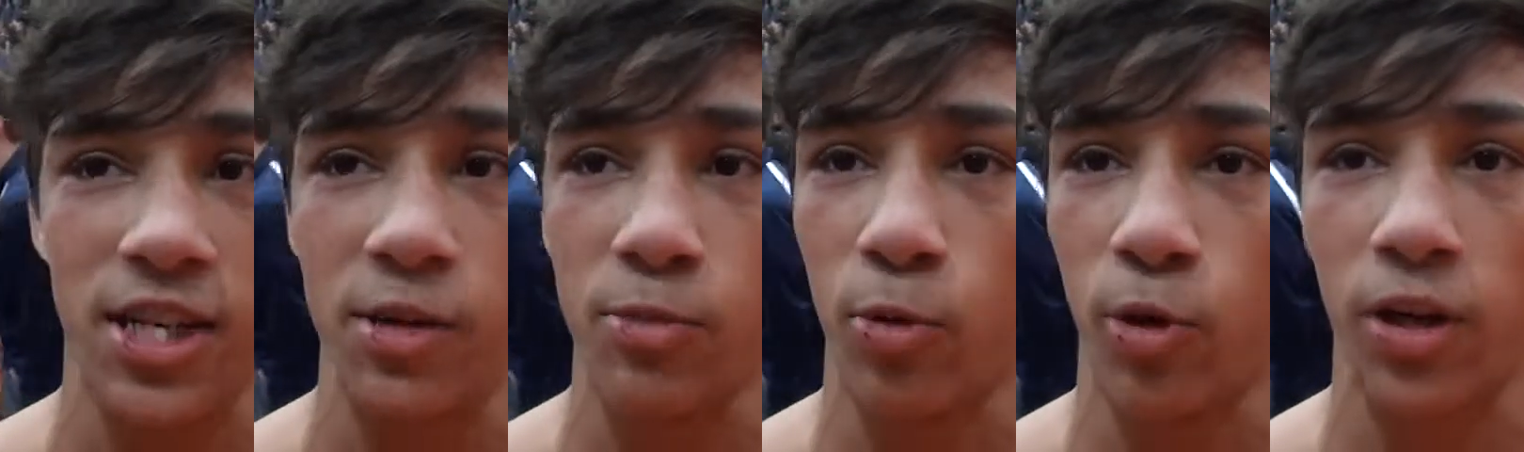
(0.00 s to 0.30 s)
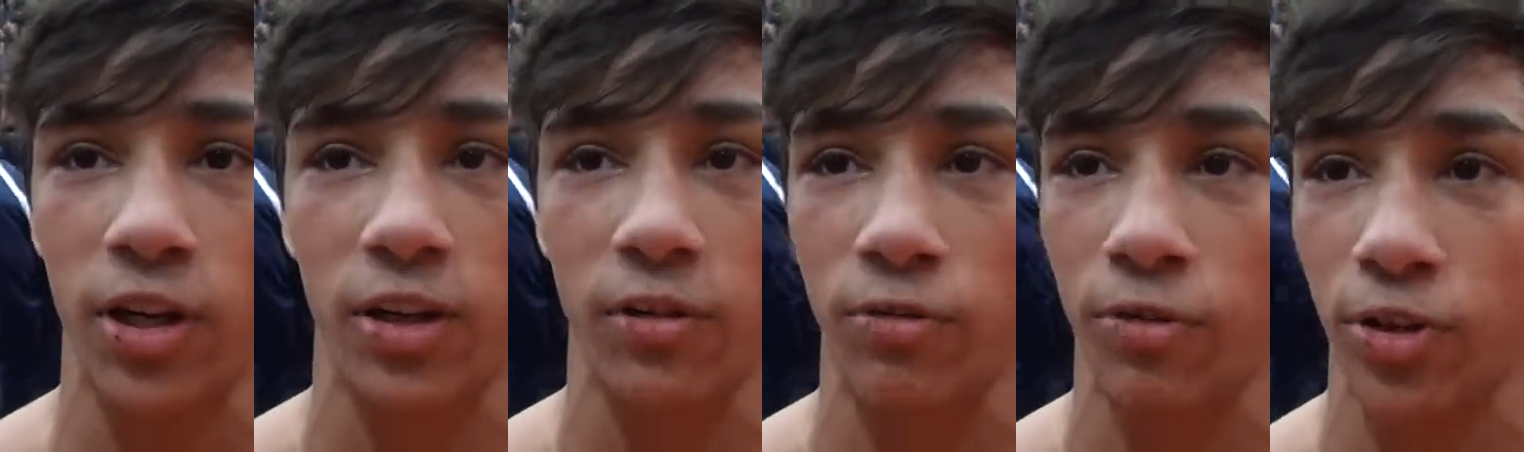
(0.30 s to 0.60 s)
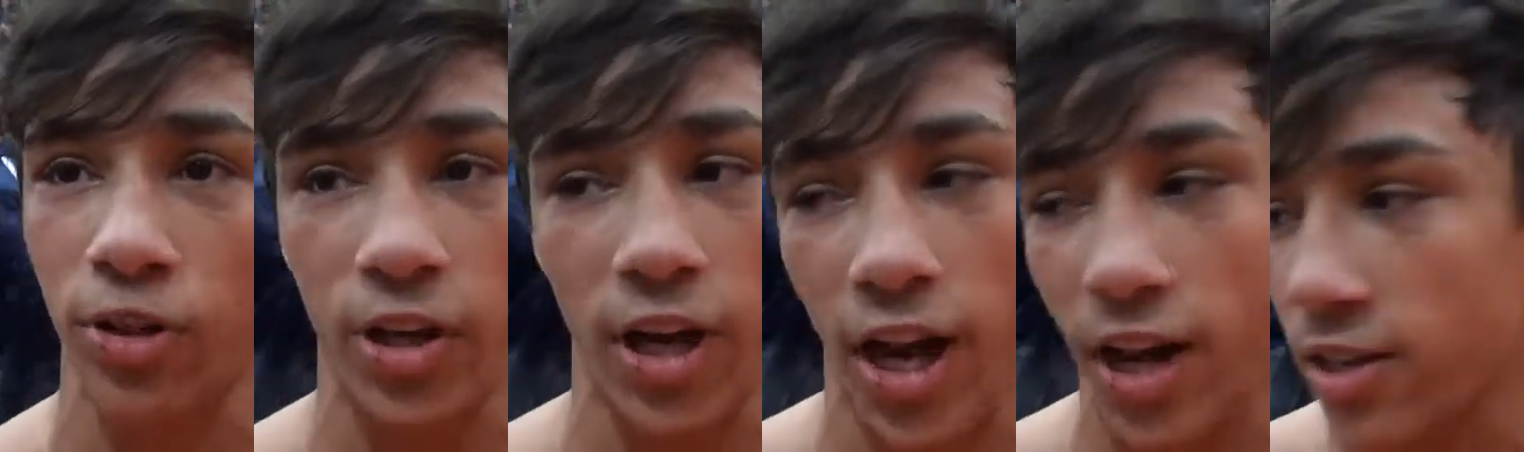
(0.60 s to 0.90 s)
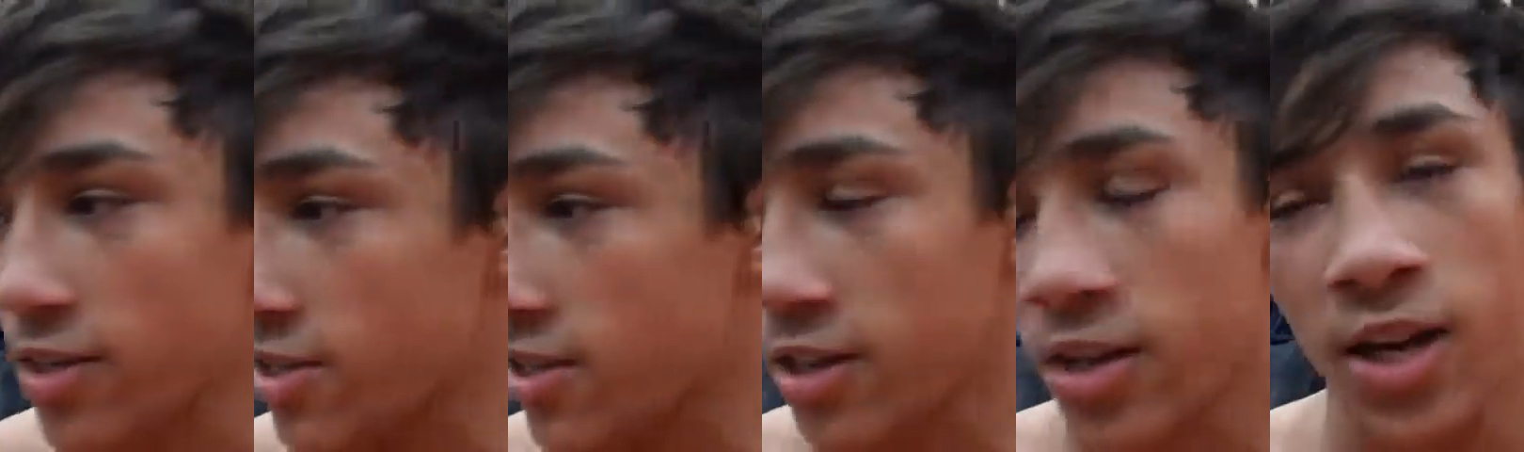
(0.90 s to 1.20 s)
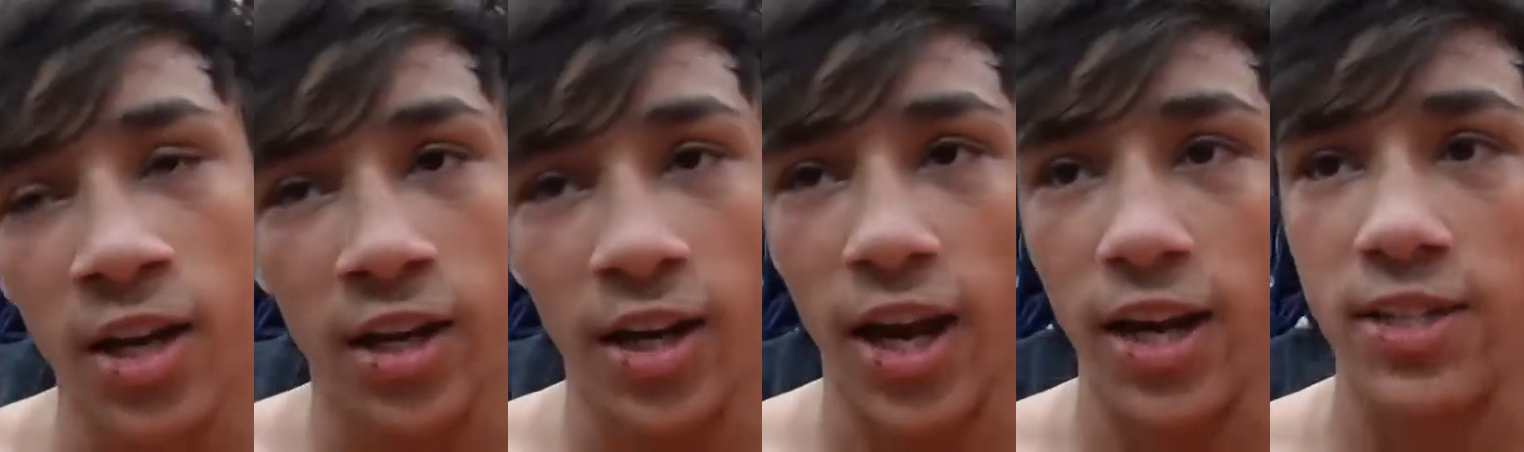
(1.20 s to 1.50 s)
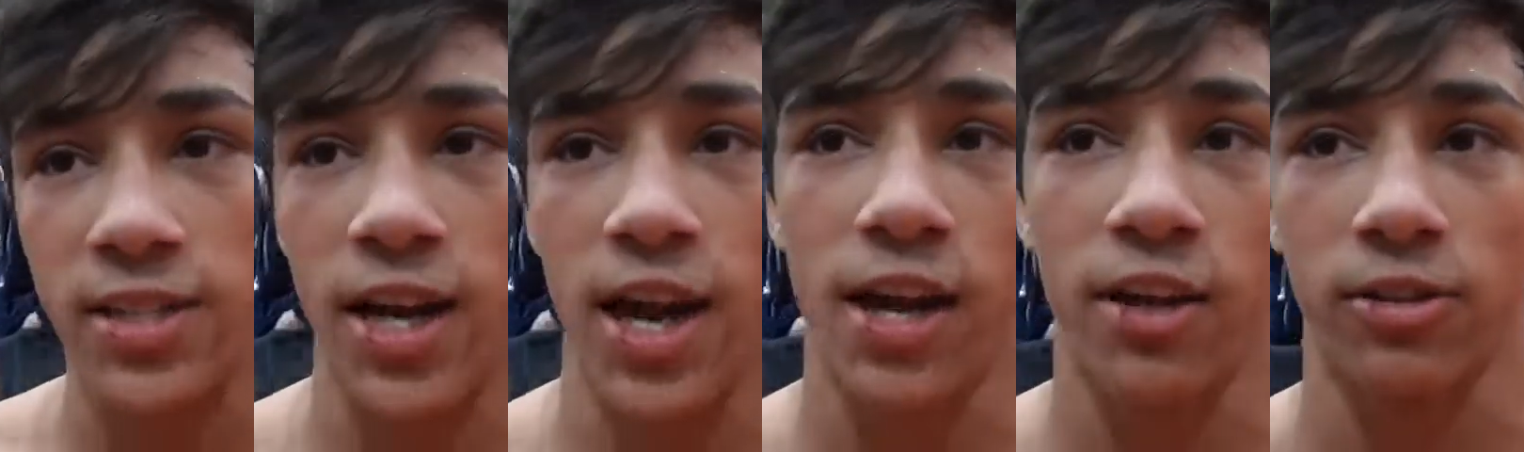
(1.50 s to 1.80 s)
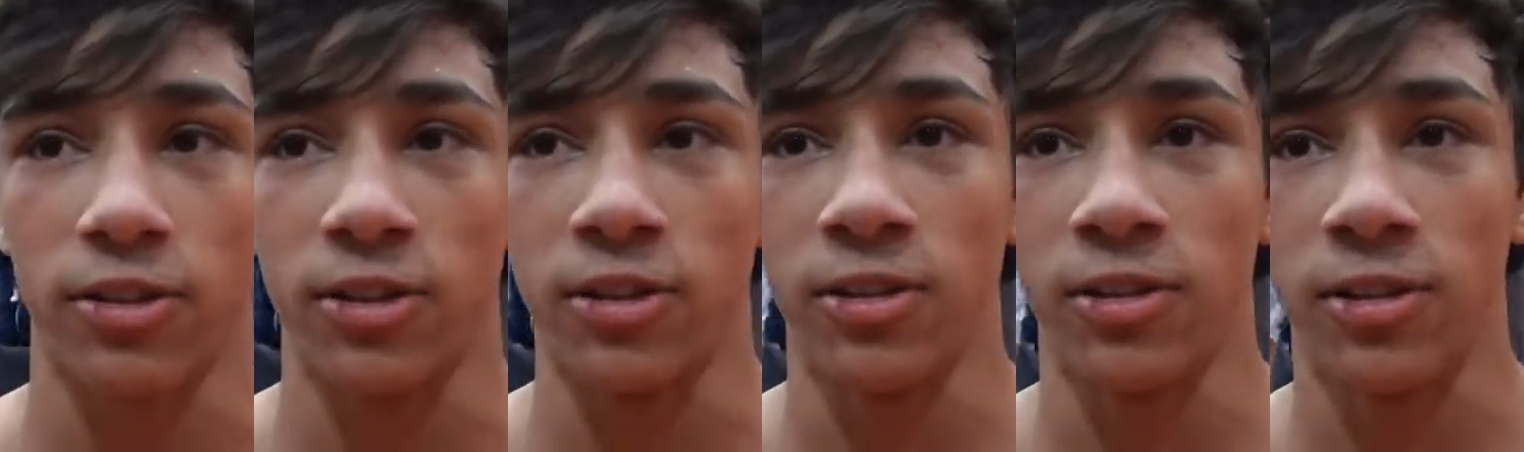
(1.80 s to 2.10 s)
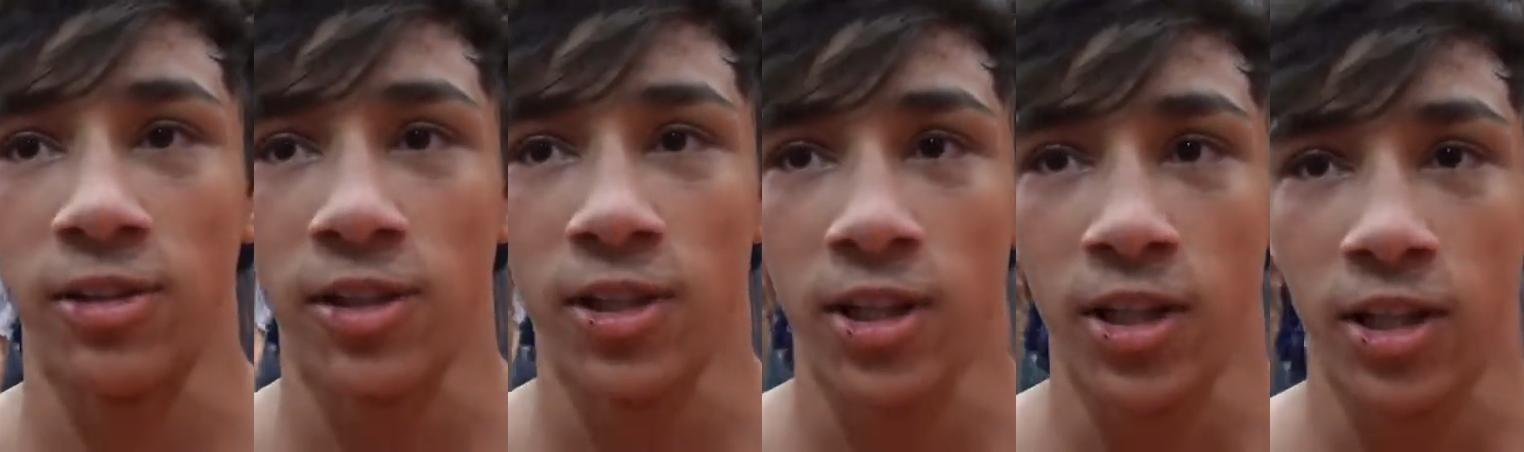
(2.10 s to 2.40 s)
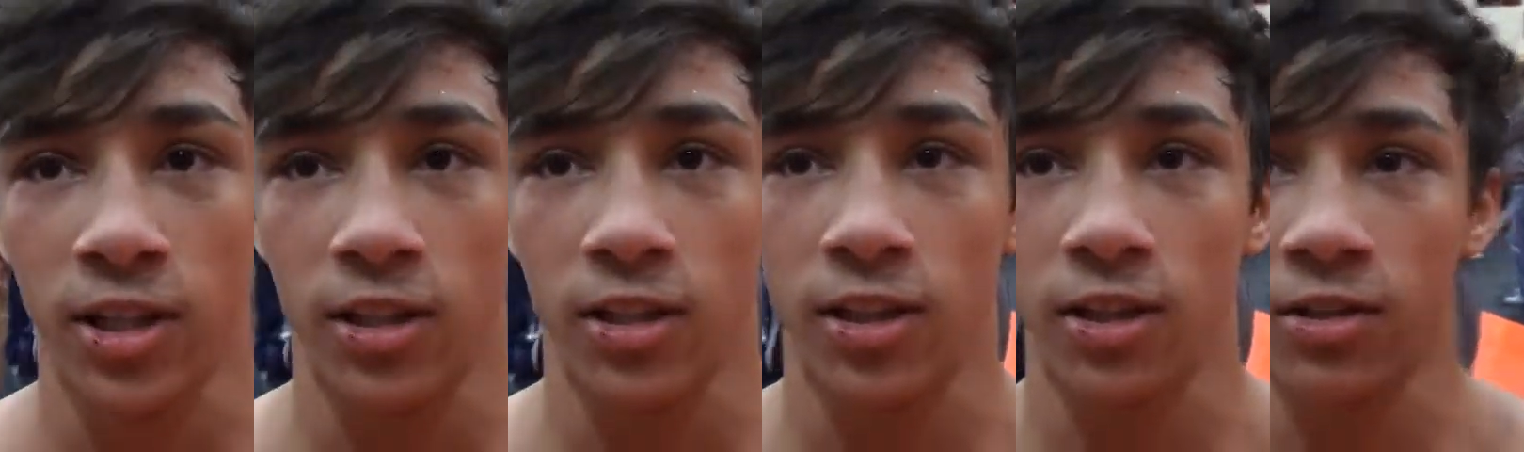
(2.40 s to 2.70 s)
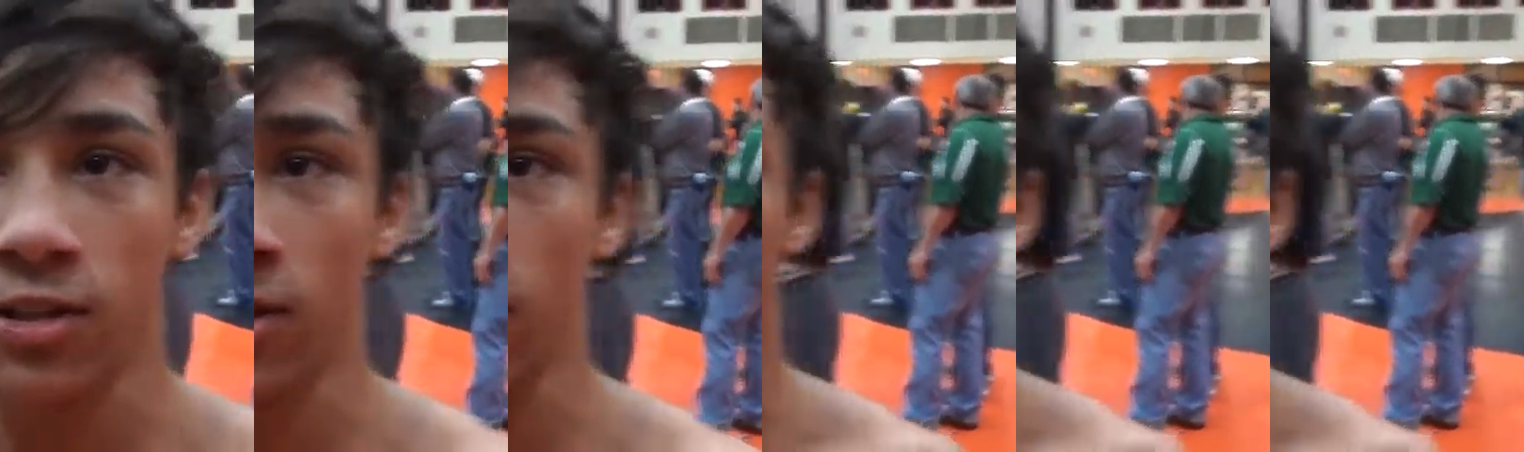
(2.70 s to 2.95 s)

keep working for the next next title. Question